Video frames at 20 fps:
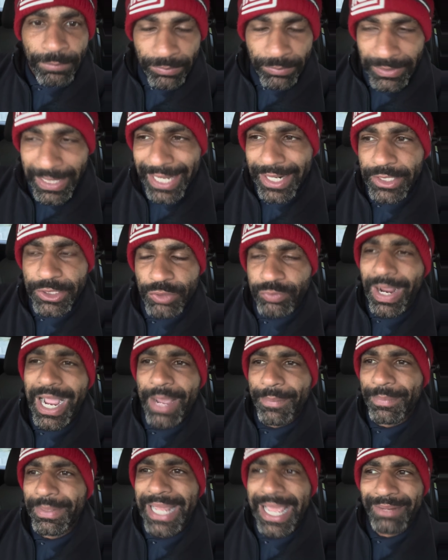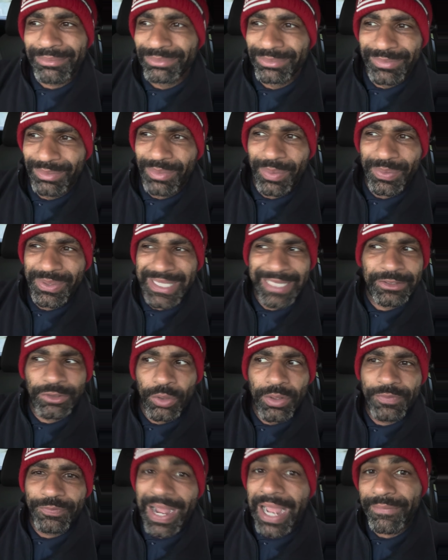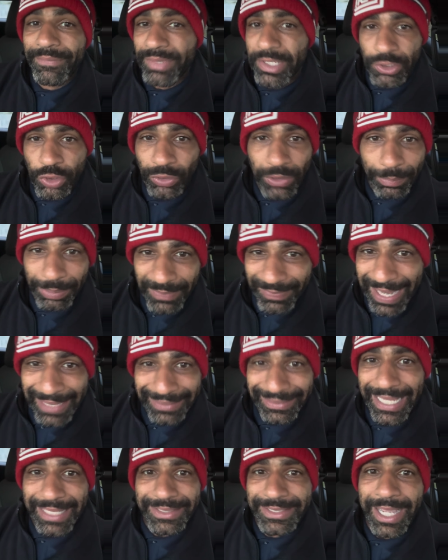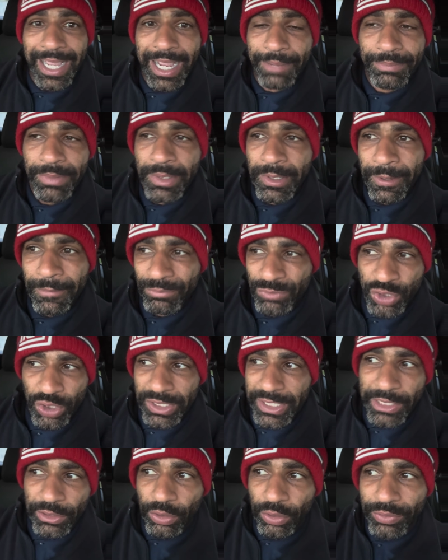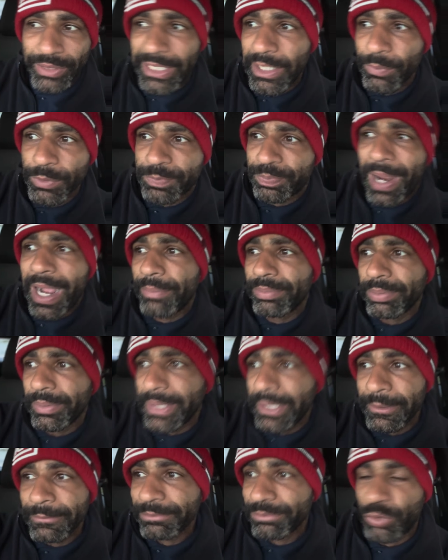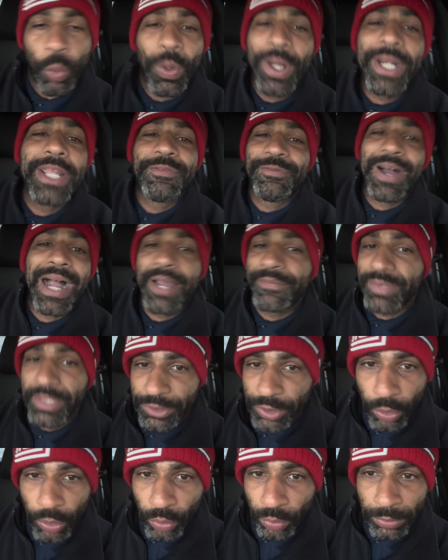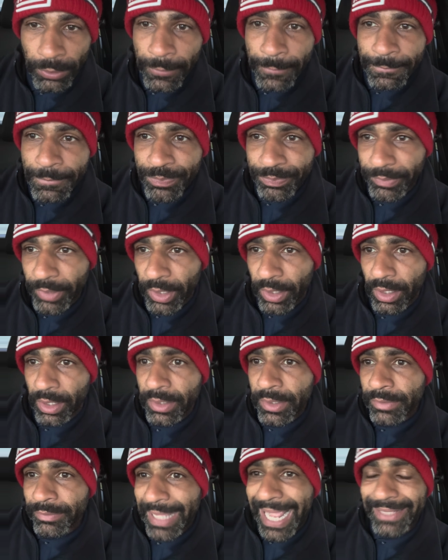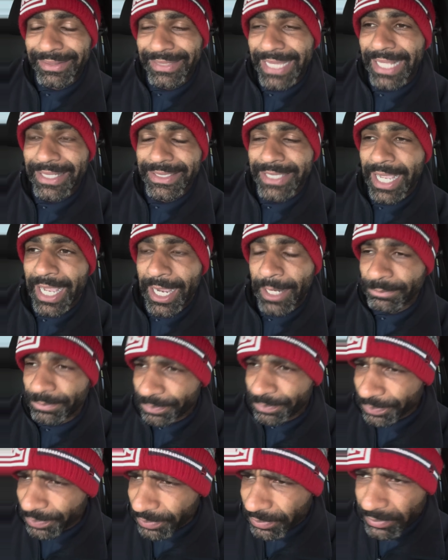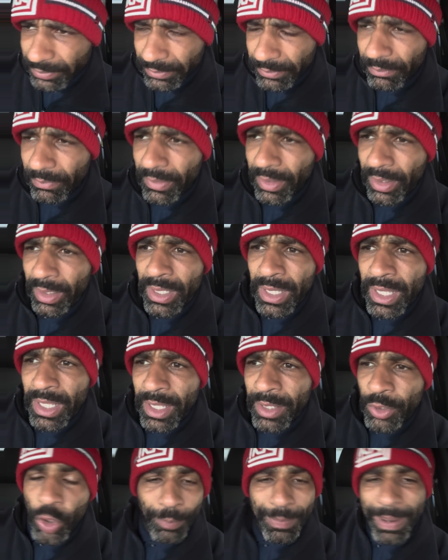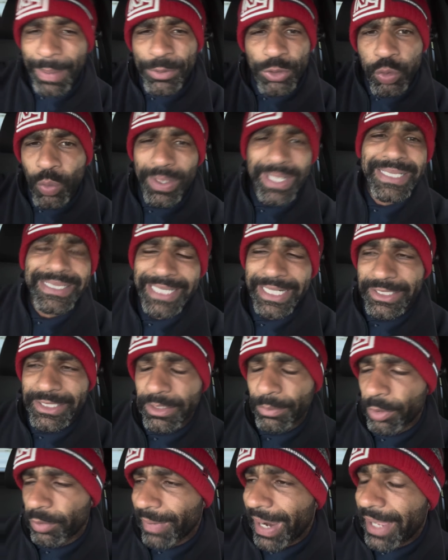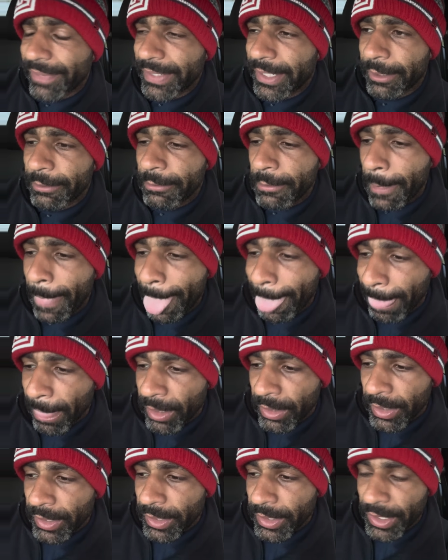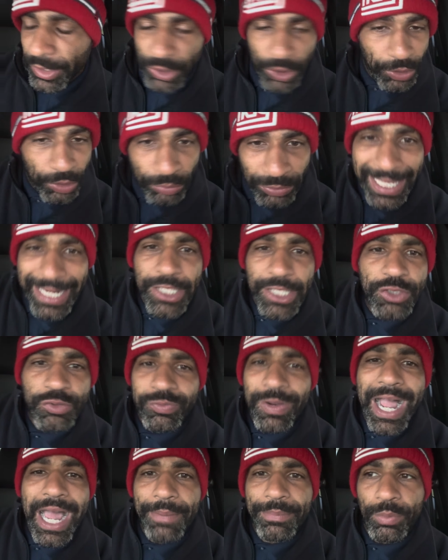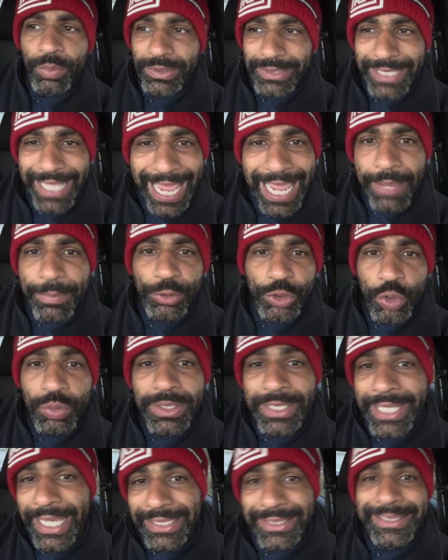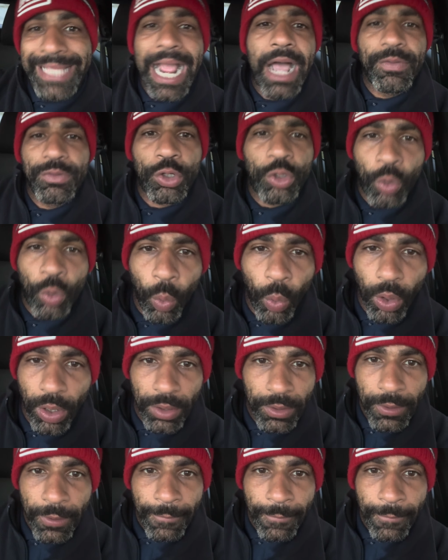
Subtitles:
Dennis Rodman, at, what was he, 35 years old, I believe, at that time. Shaquille O'Neal was probably 25 years old at that time. You know, maybe 26, somewhere around there. Dennis Rodman was able to get down the court